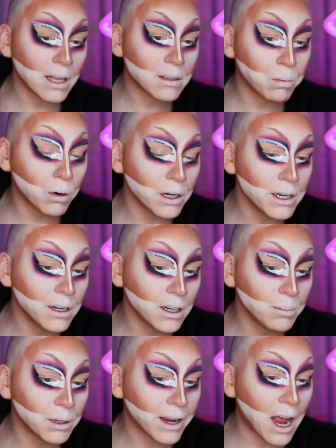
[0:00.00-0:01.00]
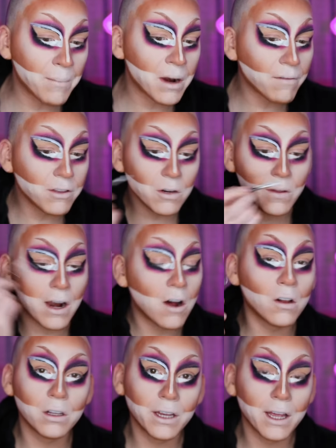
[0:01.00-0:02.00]
that's pretty good, but like I'm gonna have to do that
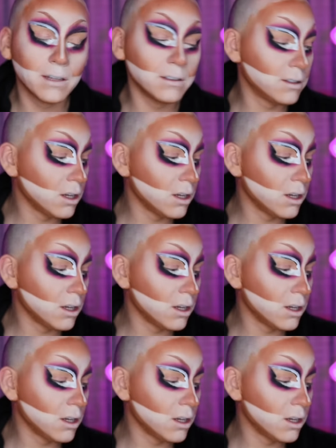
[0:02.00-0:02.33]
all again.